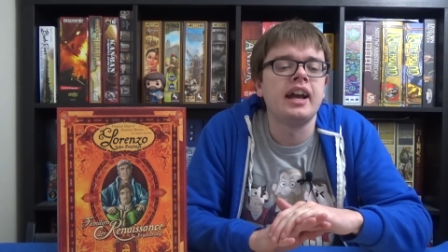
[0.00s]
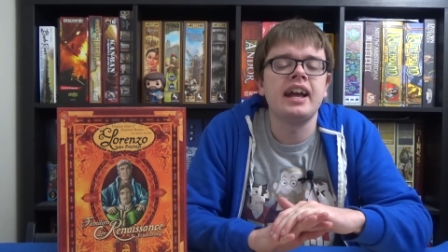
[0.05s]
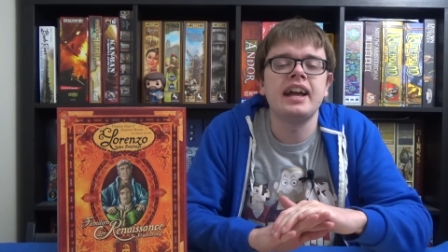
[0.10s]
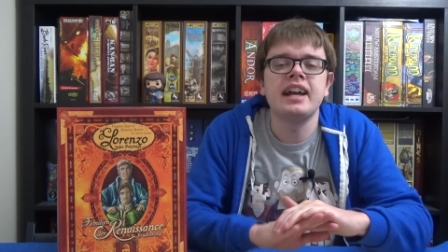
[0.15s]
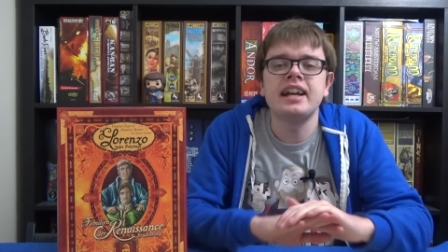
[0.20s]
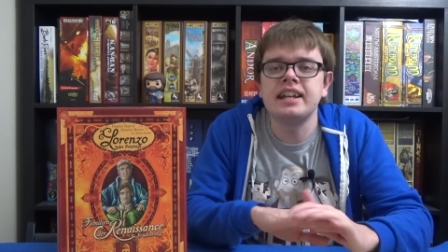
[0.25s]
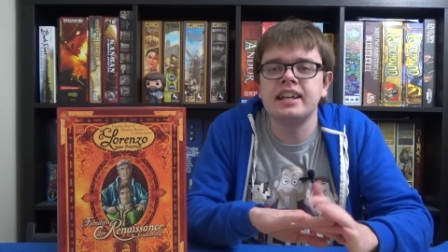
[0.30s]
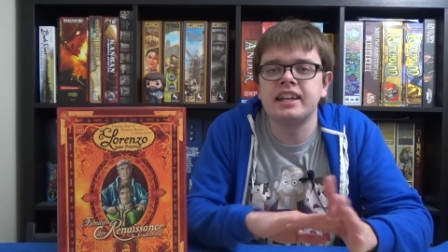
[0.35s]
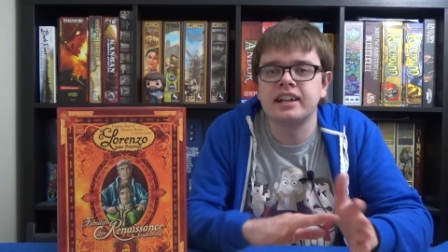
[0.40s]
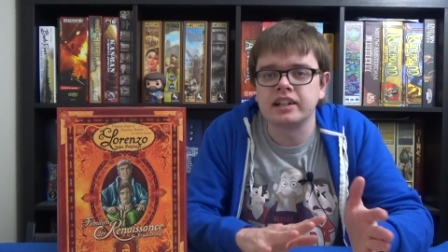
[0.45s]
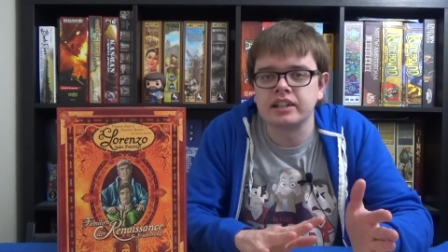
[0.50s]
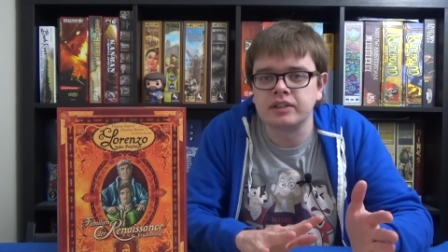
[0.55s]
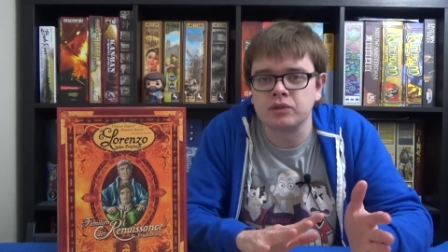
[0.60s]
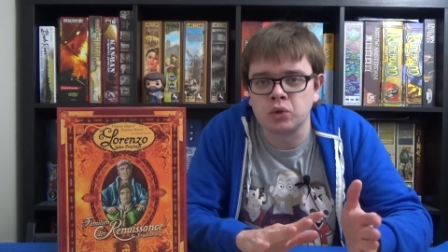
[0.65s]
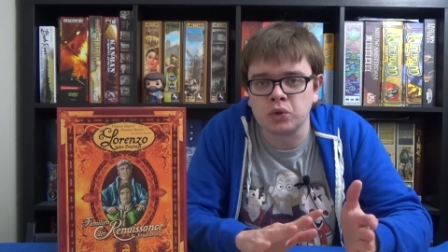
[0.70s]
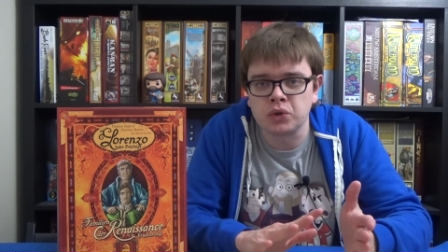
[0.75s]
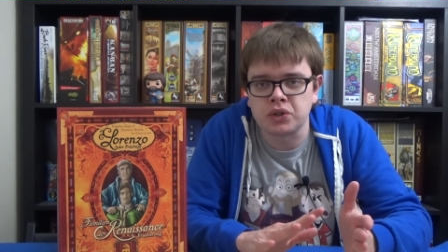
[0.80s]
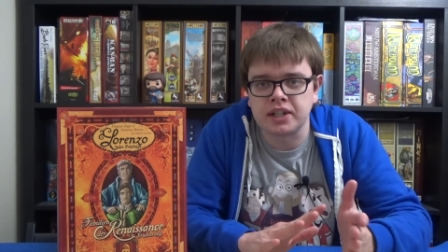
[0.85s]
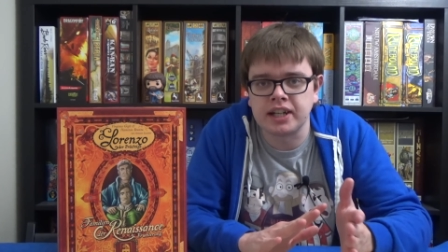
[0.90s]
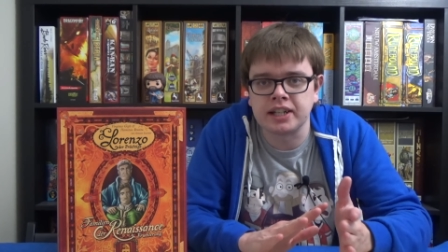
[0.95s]
Any kind of
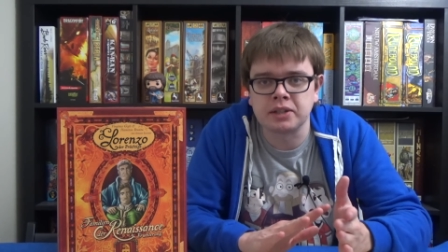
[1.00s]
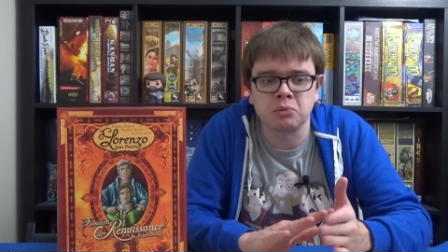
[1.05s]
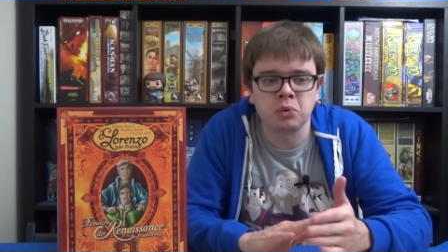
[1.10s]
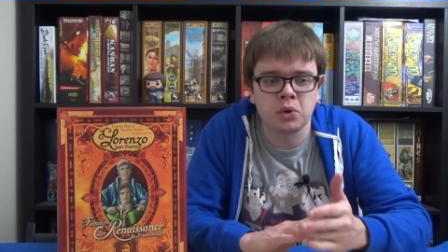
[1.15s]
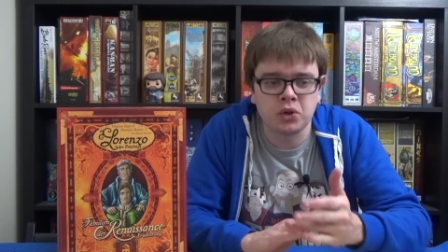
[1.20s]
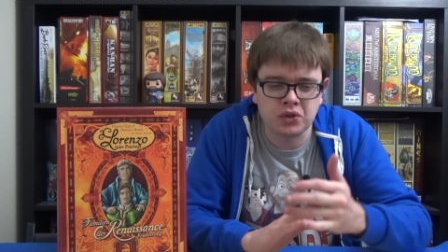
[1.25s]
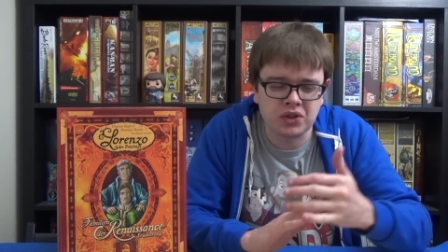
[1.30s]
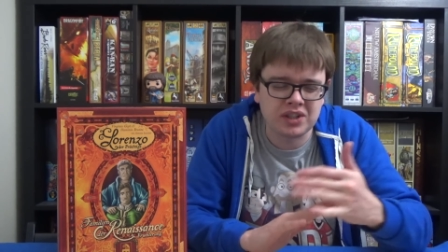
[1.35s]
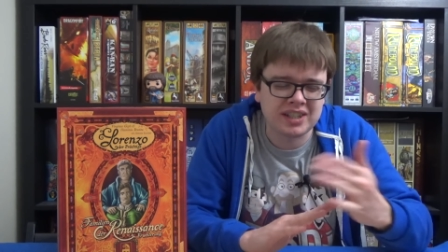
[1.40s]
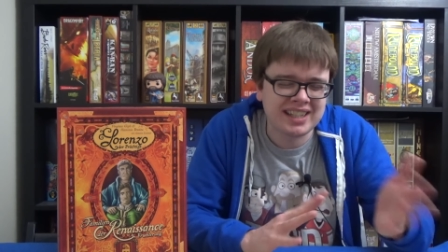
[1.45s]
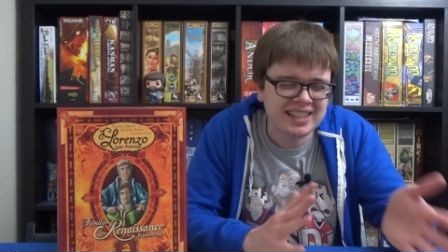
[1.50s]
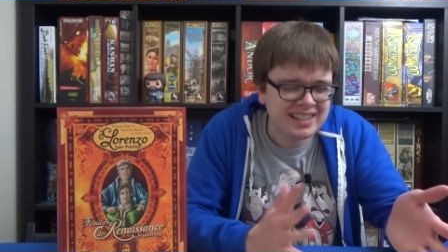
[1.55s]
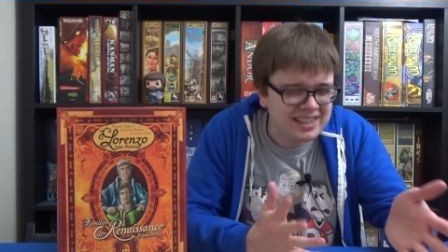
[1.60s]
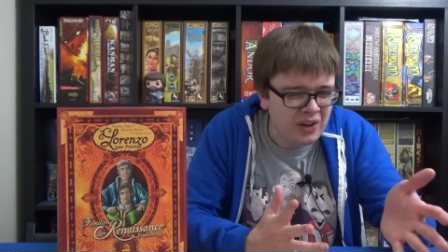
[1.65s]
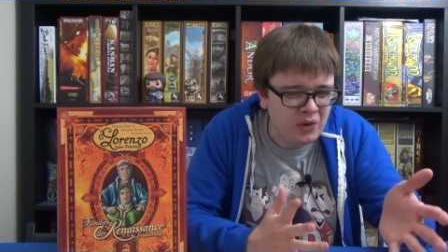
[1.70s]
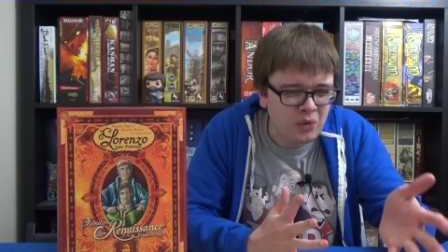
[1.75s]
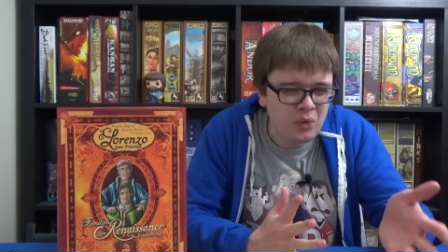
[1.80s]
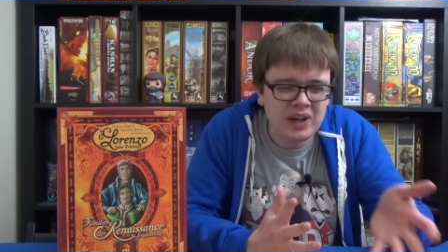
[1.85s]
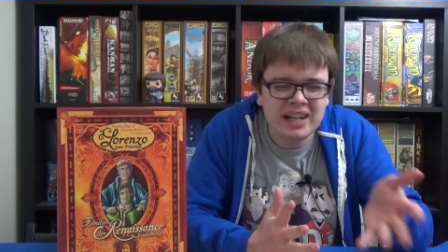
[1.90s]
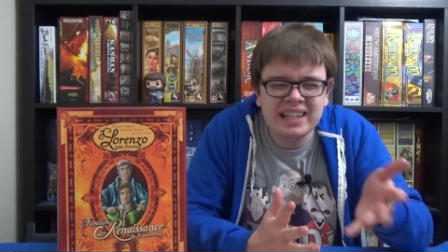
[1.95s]
auction gets more interesting. It's
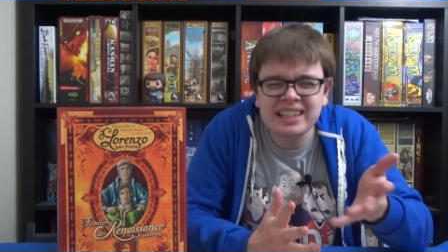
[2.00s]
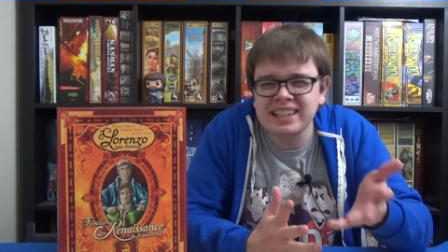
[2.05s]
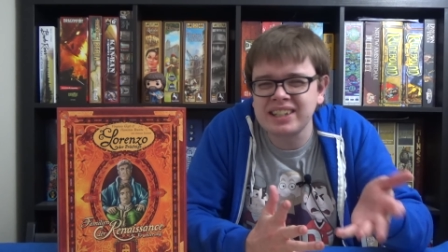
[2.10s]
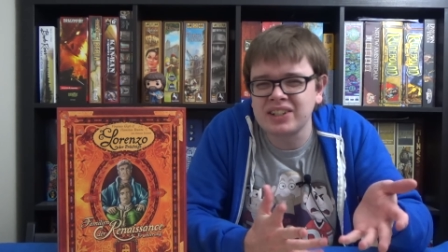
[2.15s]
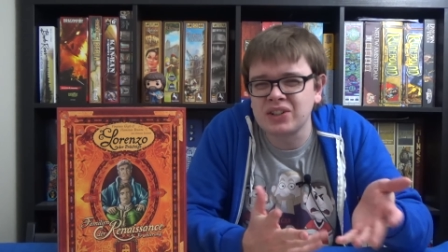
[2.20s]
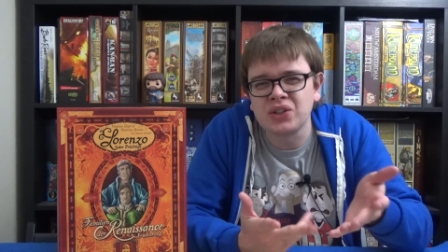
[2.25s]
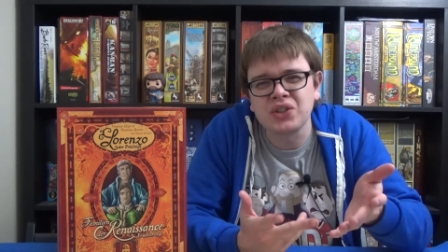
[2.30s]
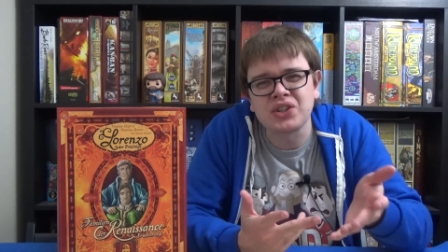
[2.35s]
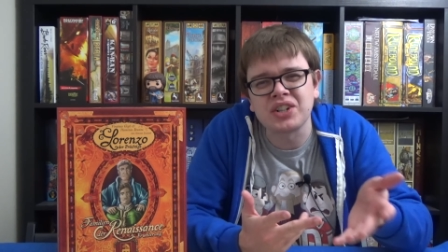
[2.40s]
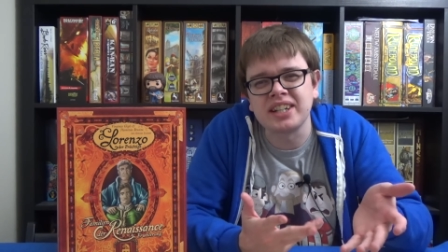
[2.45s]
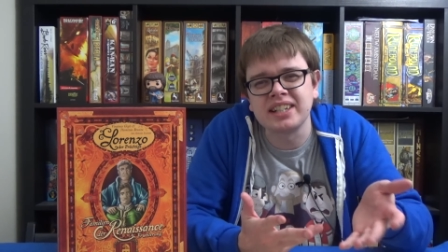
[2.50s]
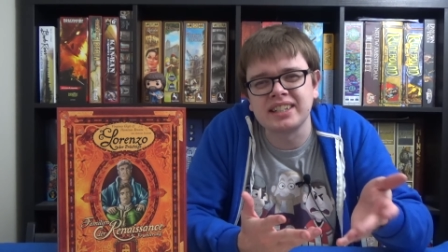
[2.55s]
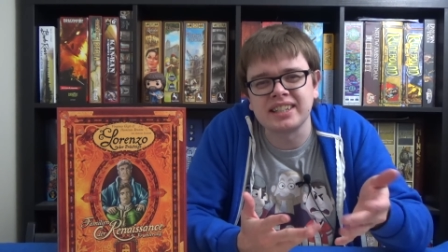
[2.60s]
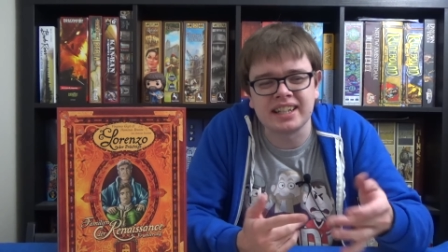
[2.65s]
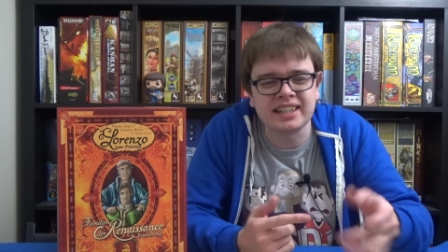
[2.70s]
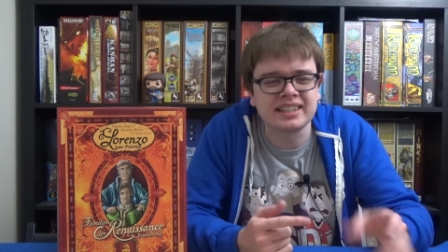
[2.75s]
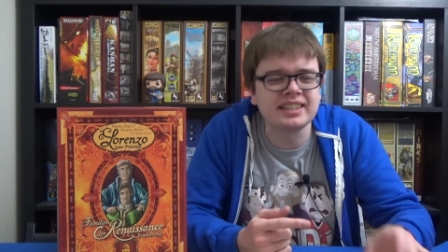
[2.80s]
not really an auction, is it?